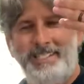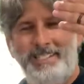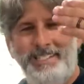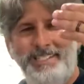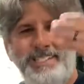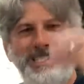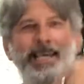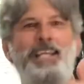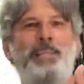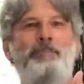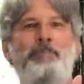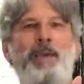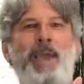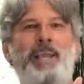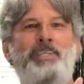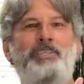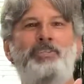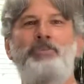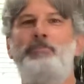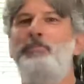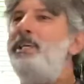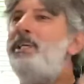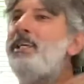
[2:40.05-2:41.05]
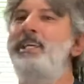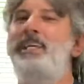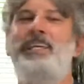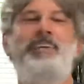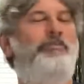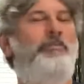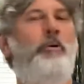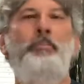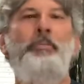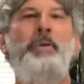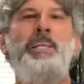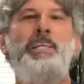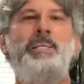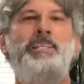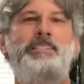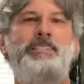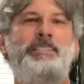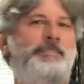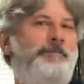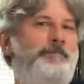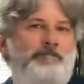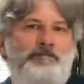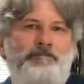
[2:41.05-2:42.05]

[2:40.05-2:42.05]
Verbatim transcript: send back to me, give opinions.